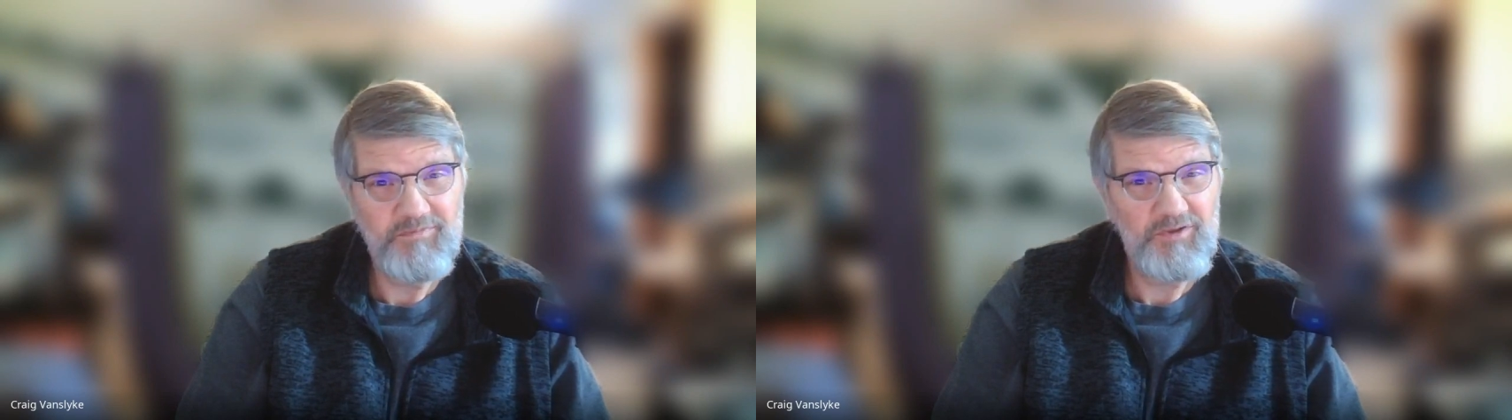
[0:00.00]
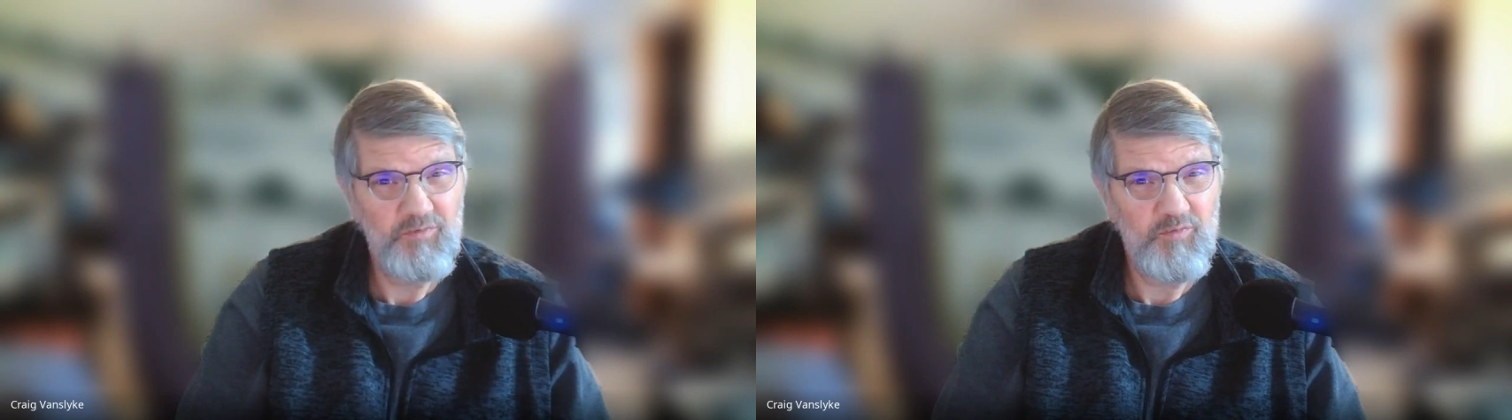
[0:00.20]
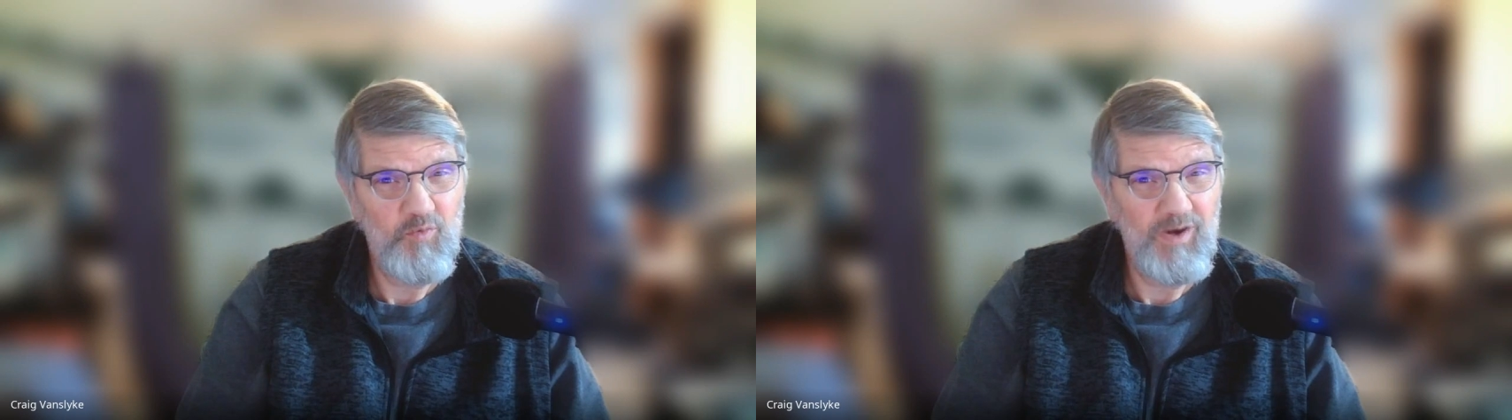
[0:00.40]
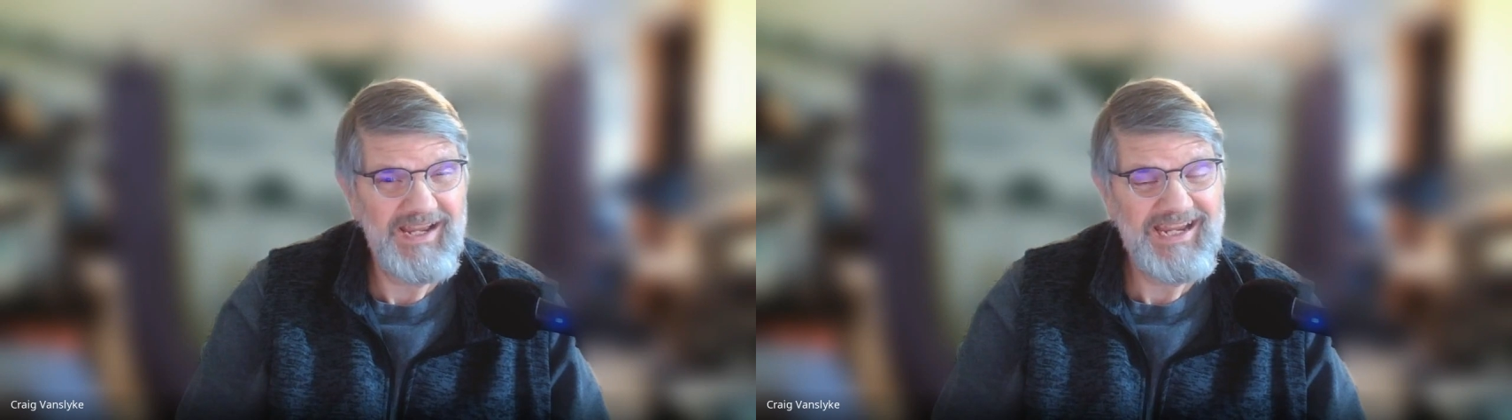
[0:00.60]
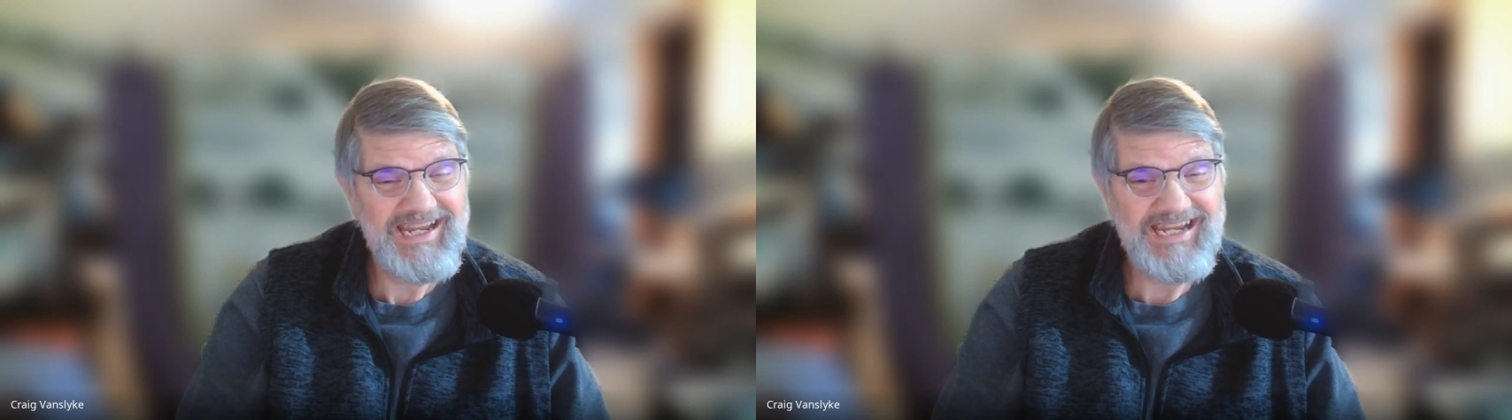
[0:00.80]
20
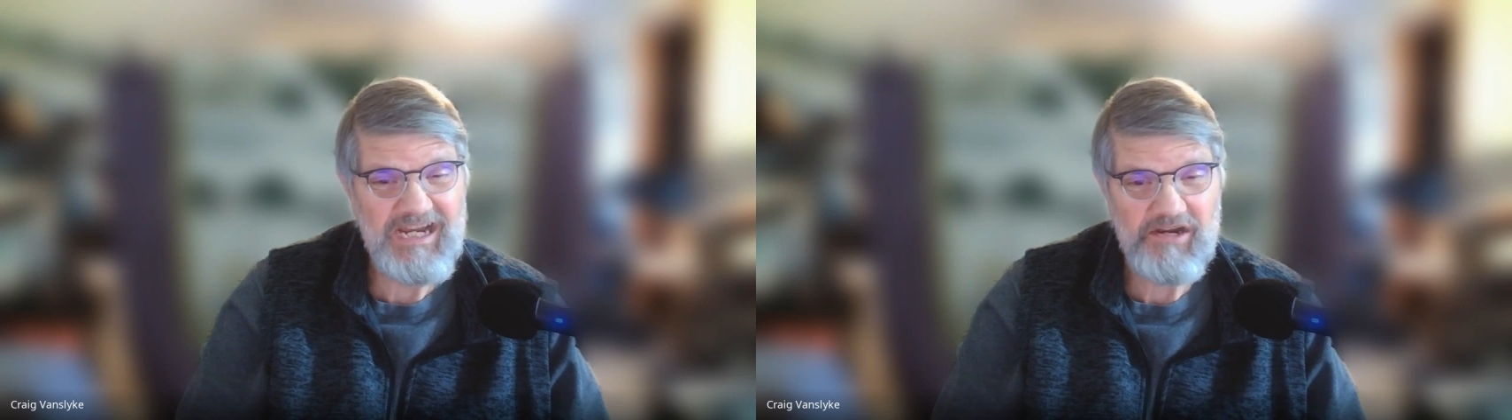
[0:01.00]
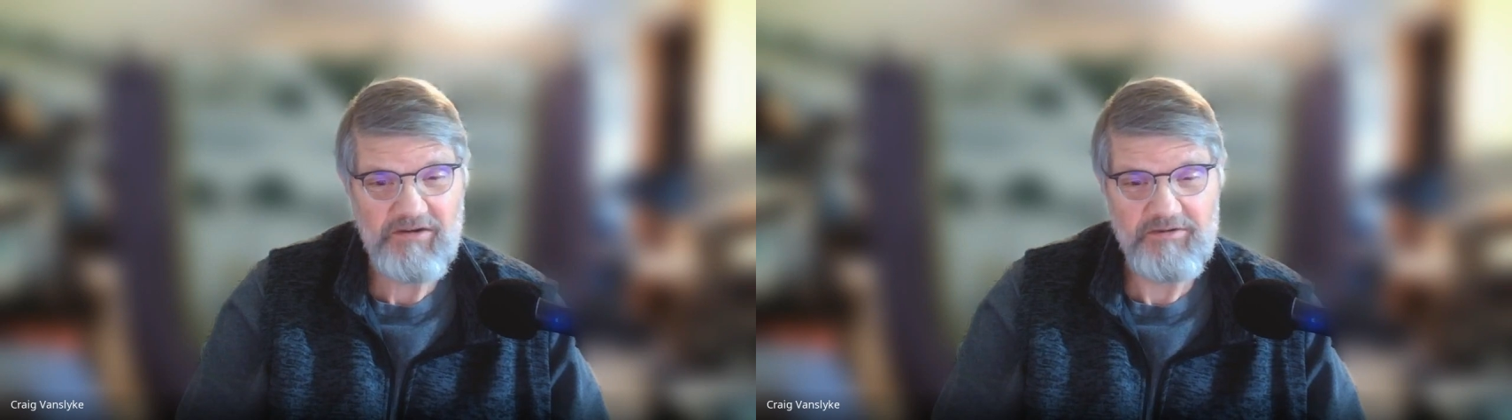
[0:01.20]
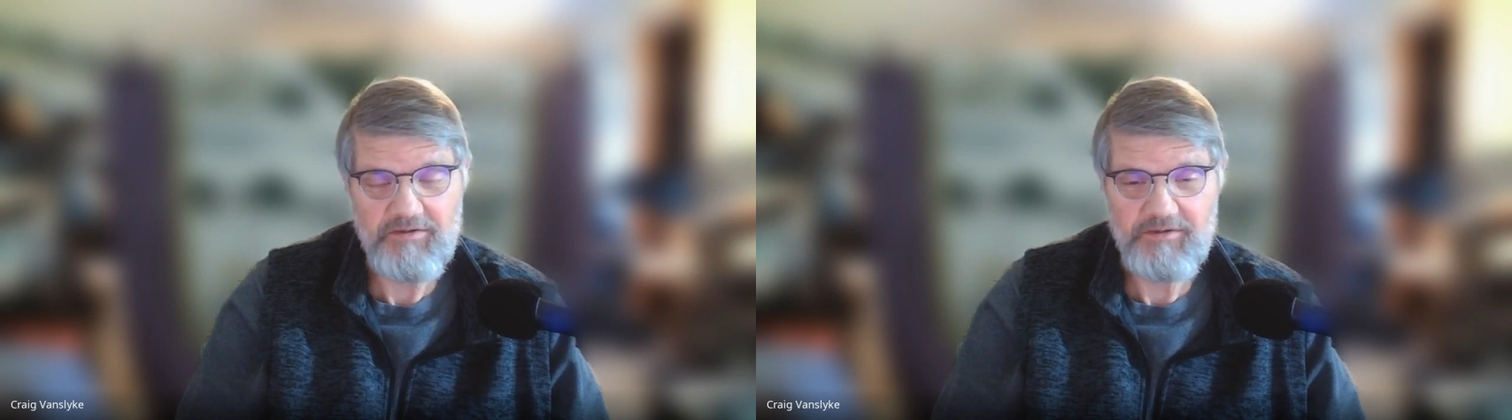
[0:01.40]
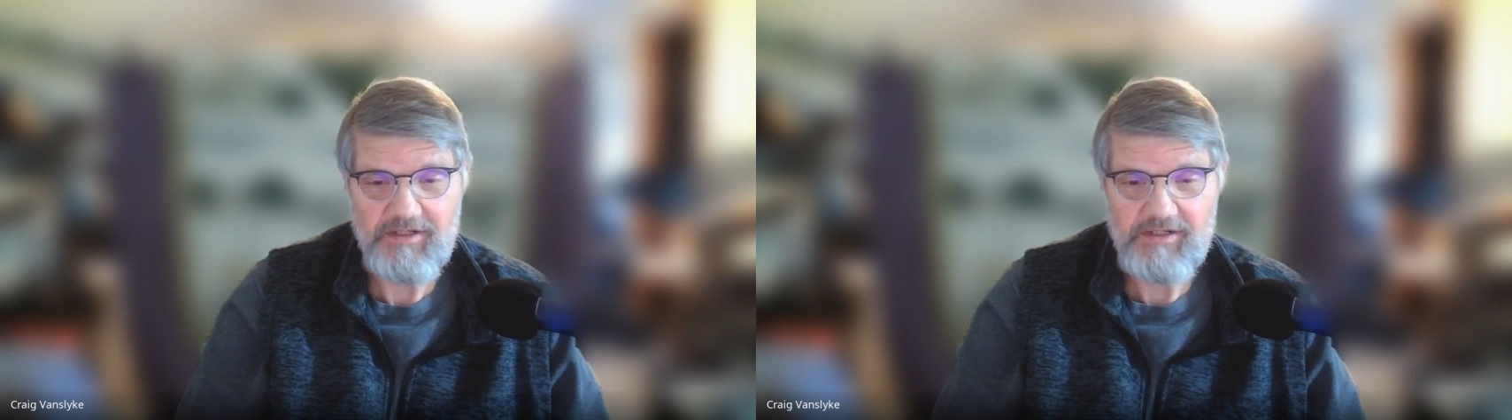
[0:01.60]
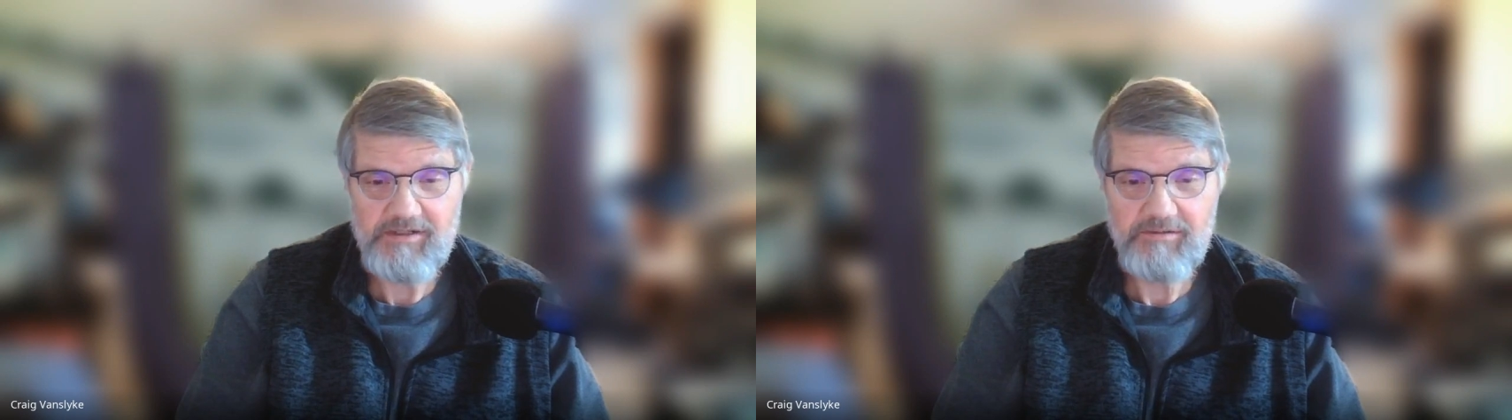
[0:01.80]
years or
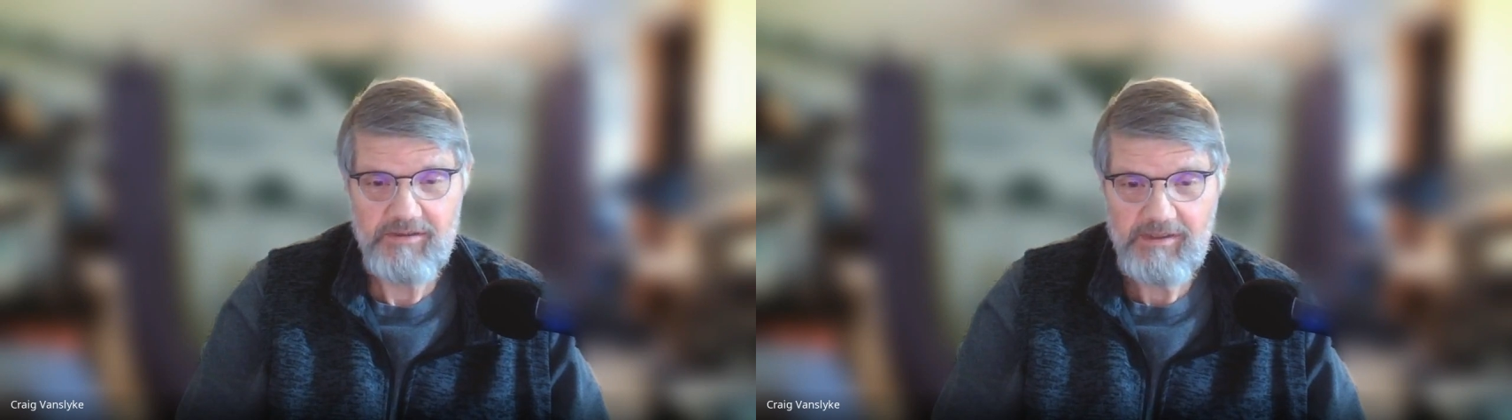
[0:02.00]
so.